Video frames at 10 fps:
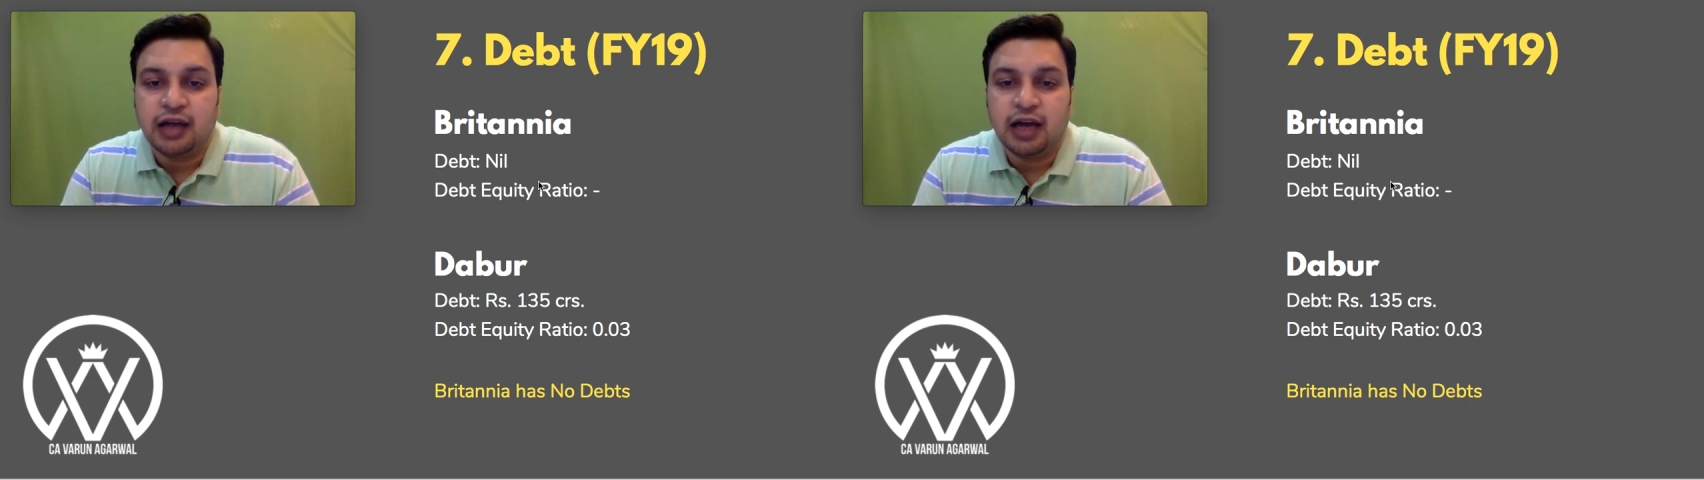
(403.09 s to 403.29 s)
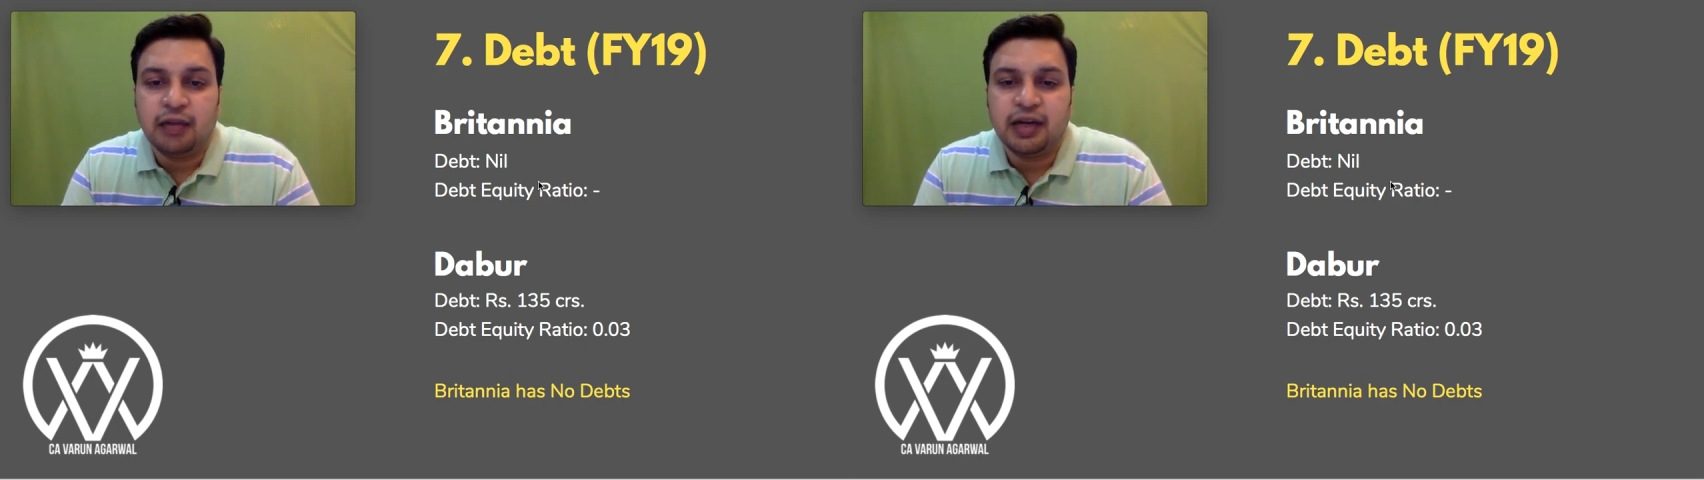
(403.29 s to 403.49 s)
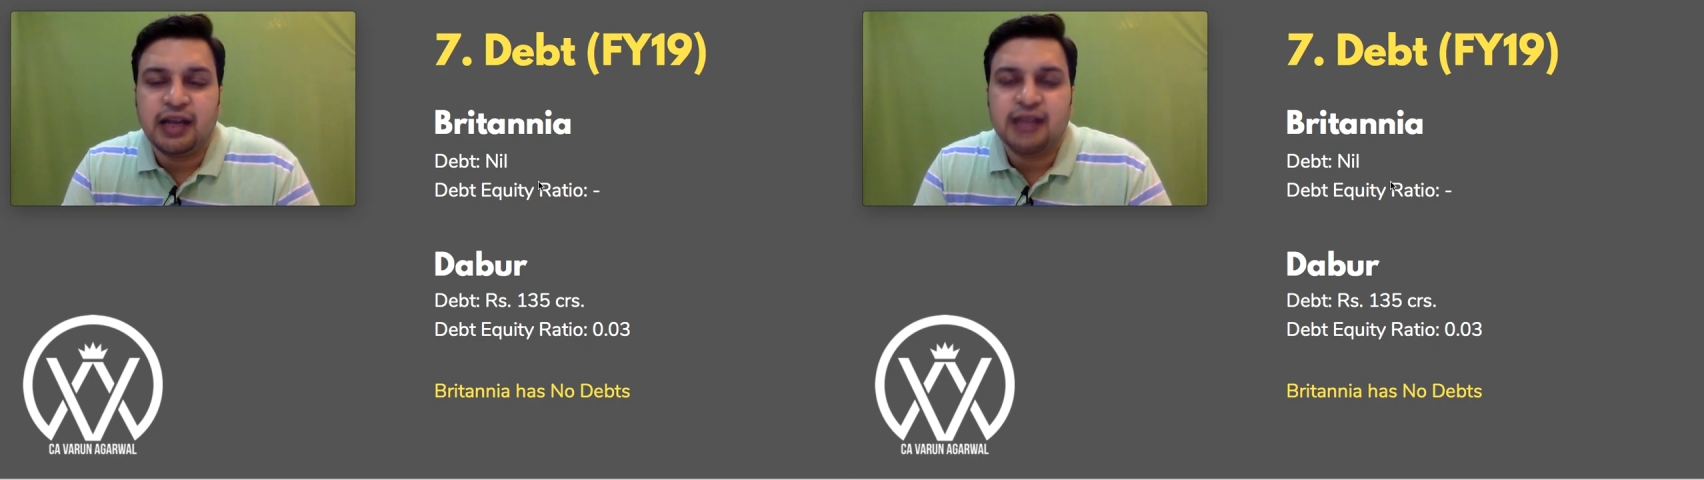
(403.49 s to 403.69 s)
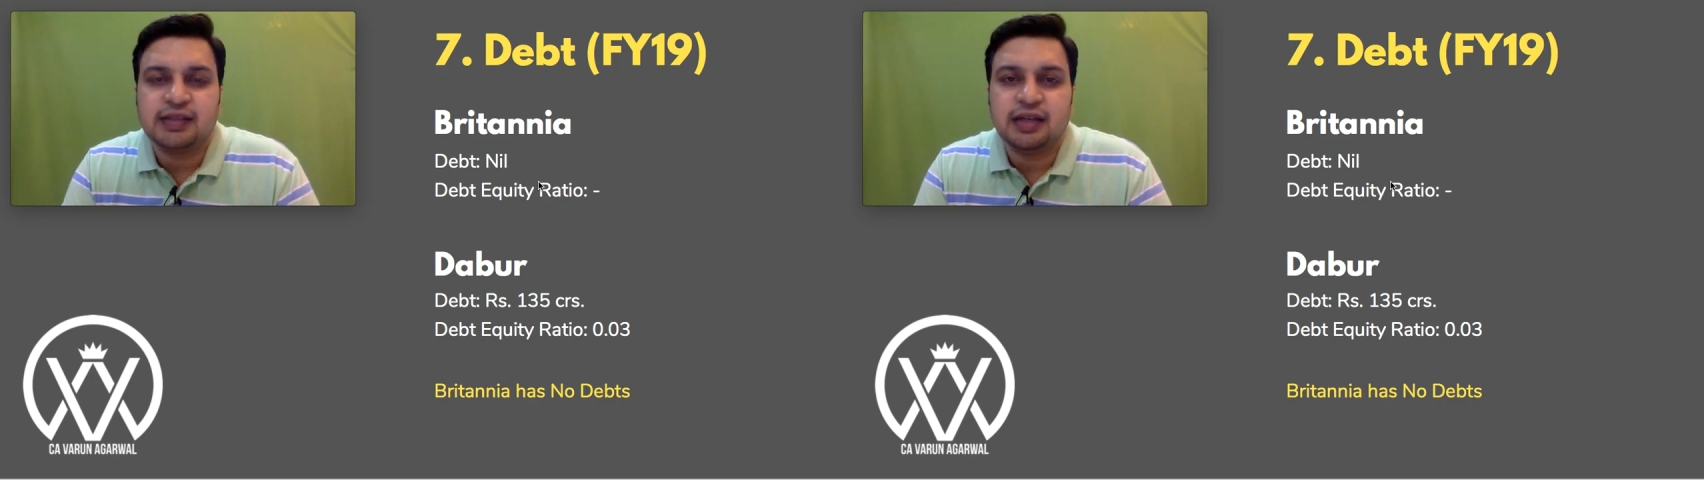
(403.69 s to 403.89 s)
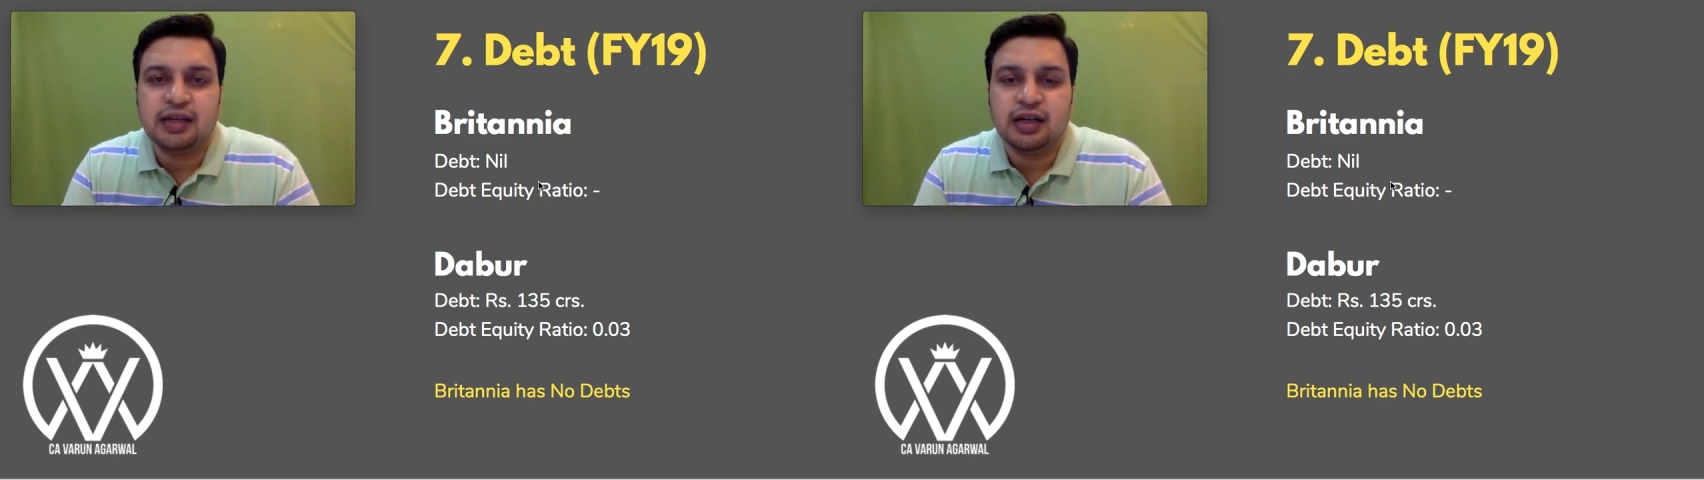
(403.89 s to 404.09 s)
Dabur
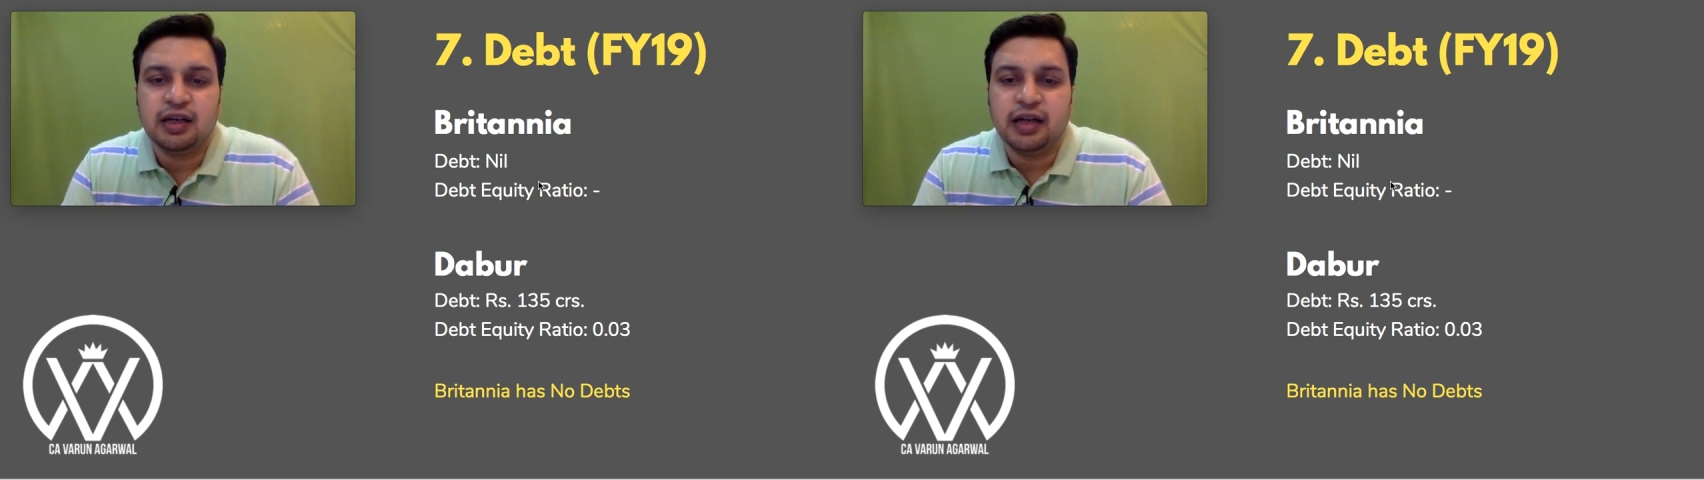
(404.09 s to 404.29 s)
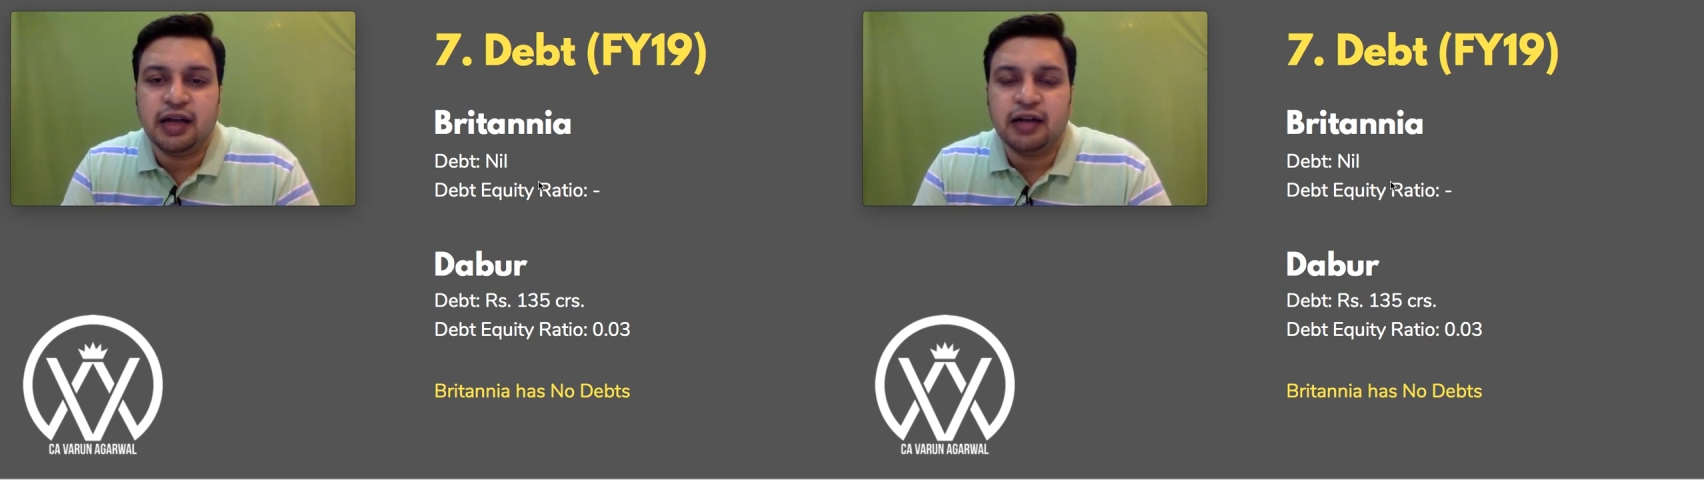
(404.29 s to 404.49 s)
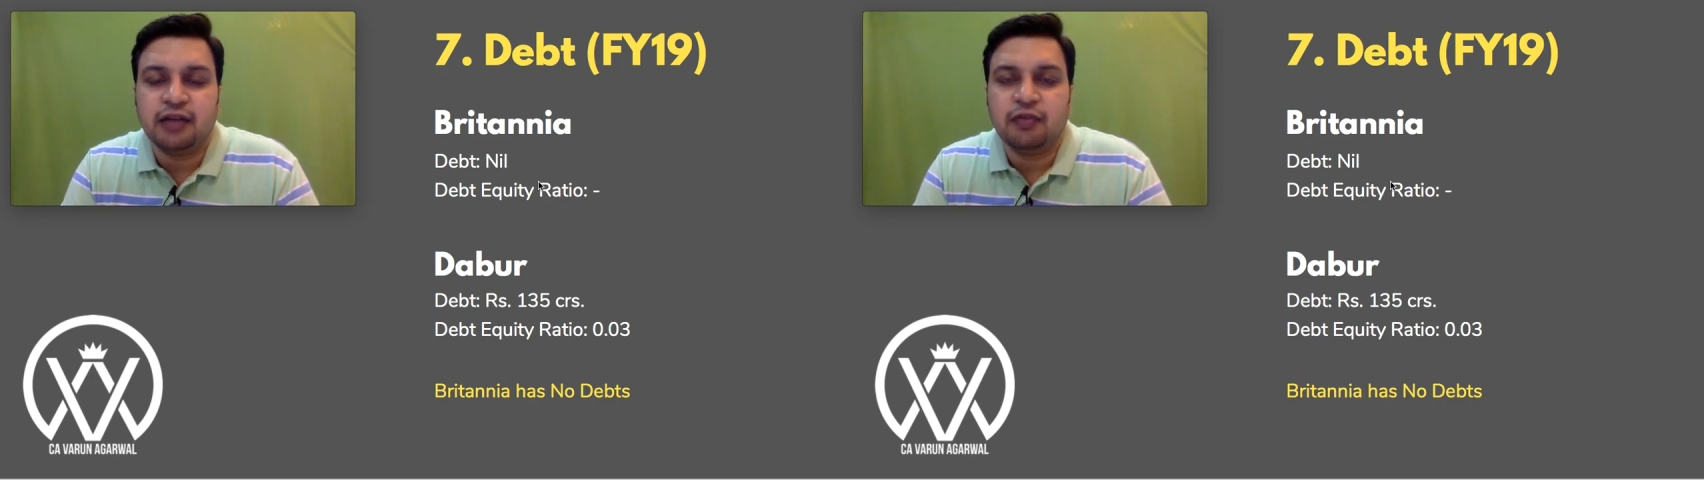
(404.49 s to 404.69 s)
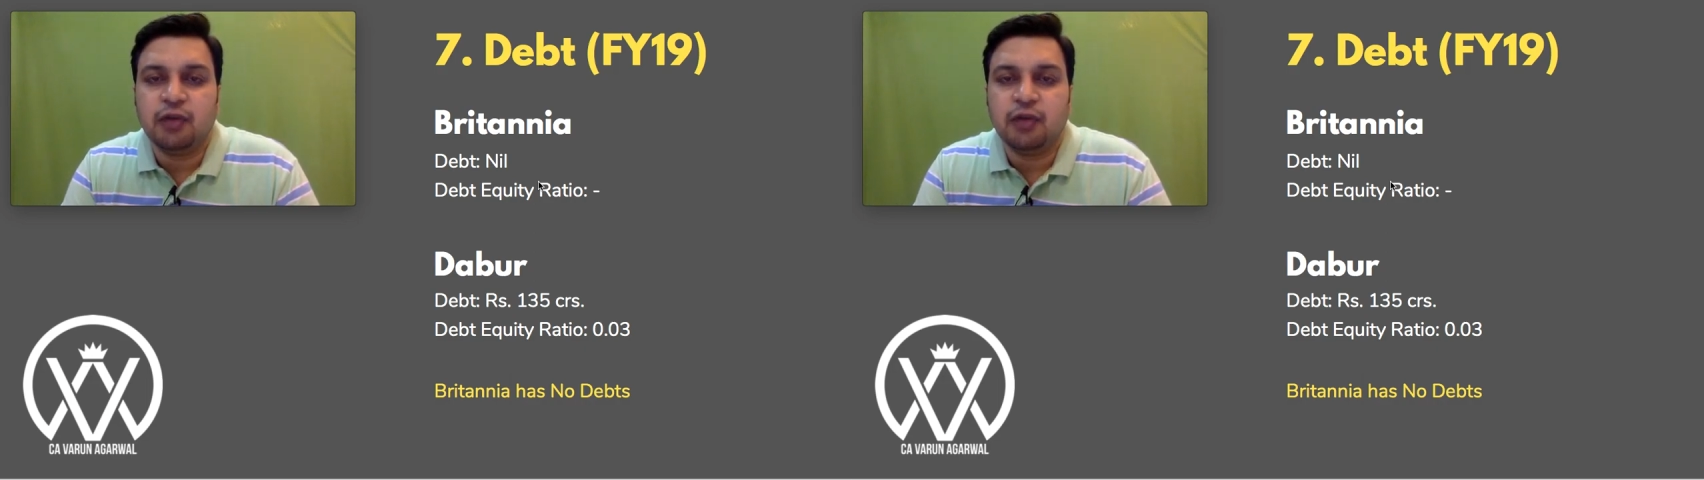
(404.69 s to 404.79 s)
has a little debt of